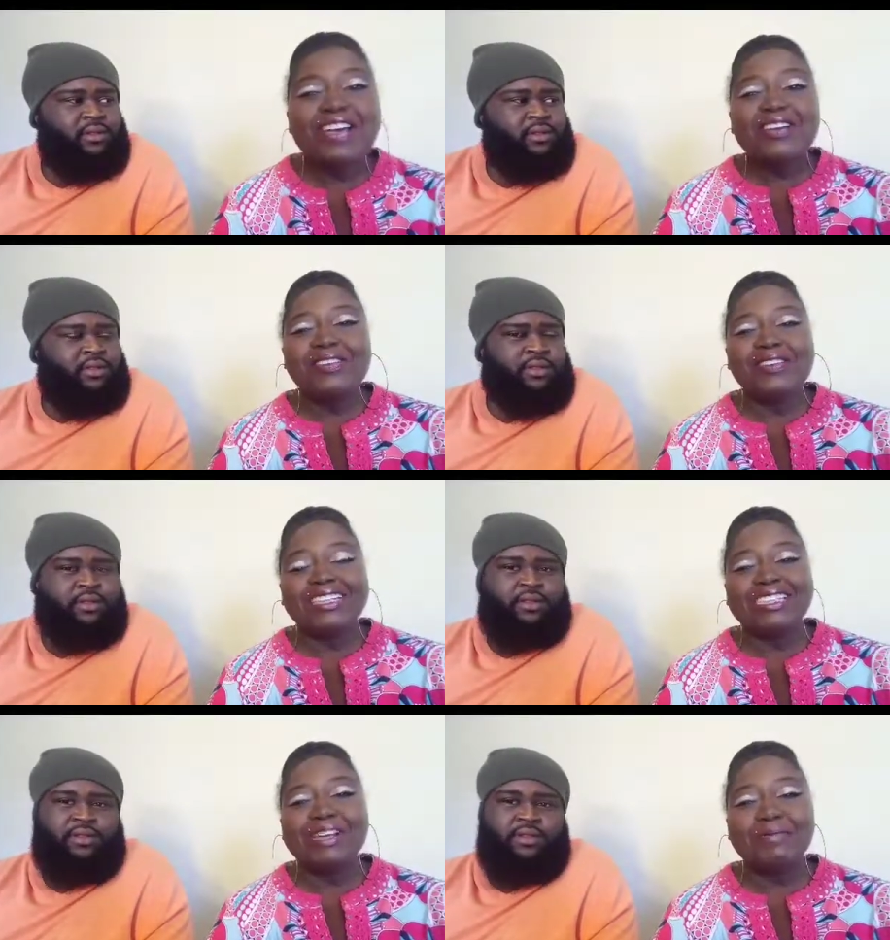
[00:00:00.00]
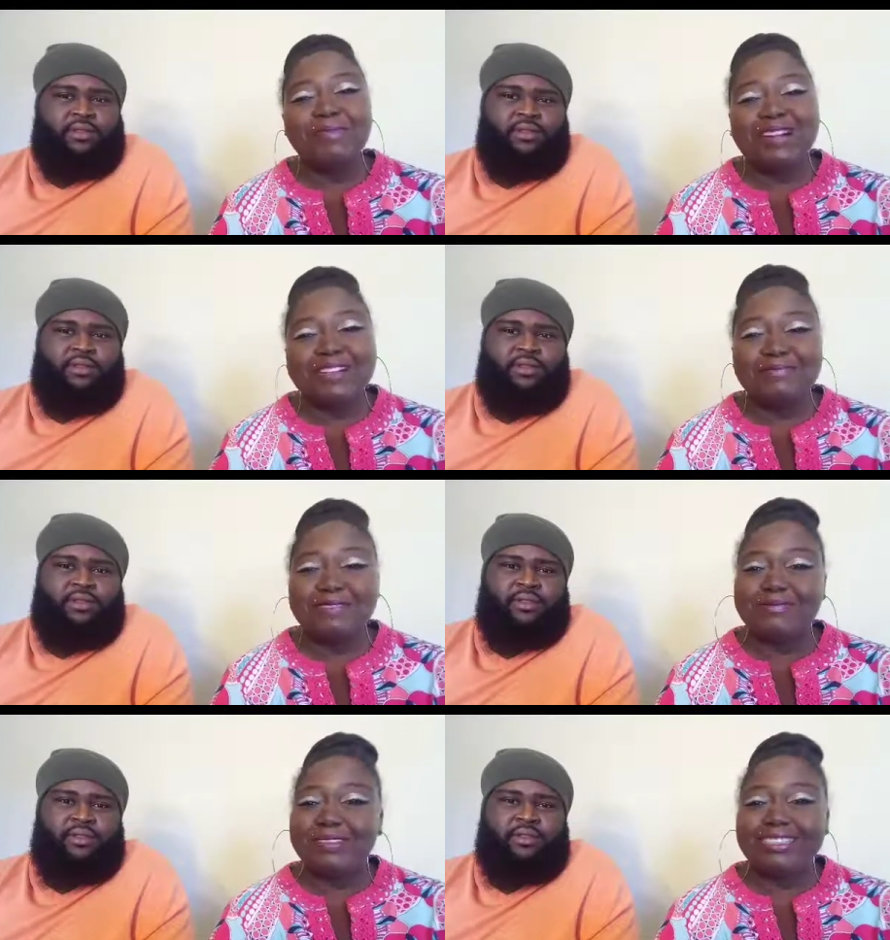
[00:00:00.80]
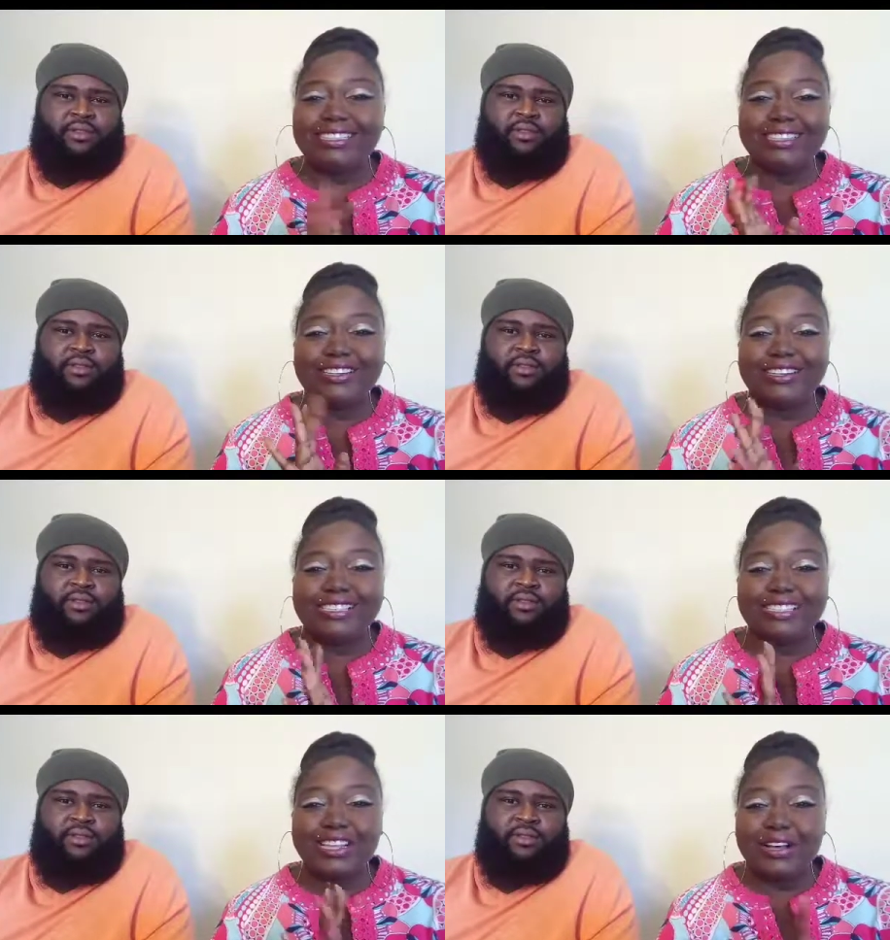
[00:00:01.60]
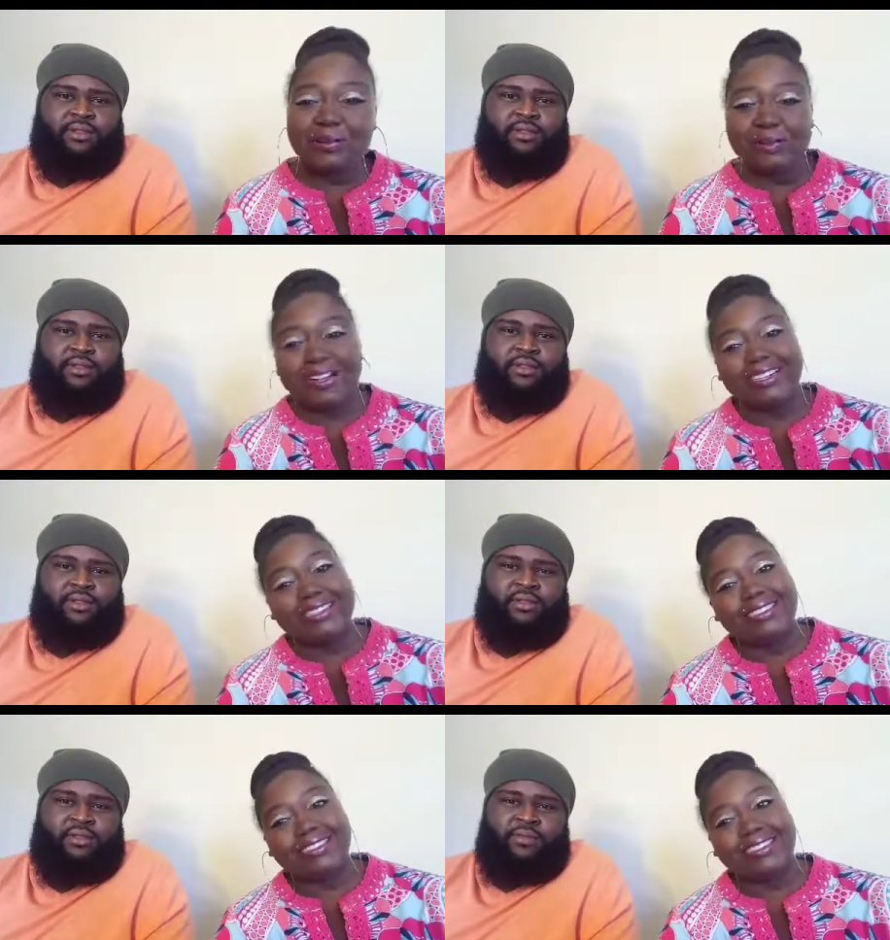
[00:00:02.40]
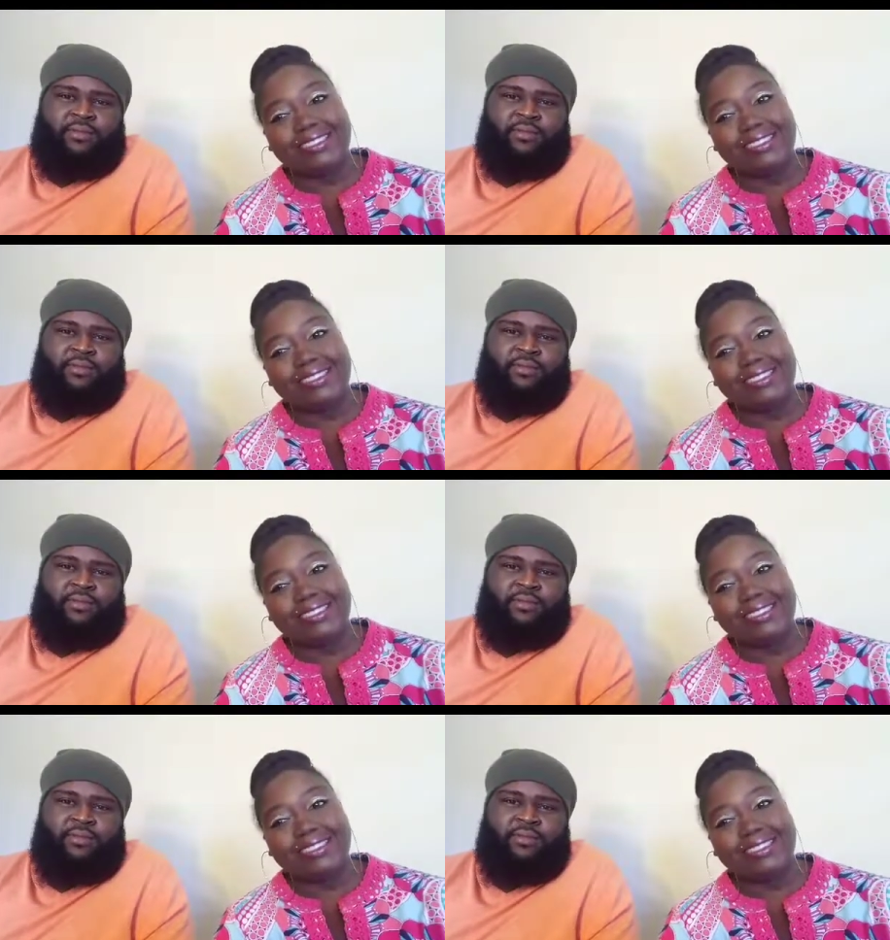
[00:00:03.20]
Speaker 1: What's up, party people? It's your girl Songbird.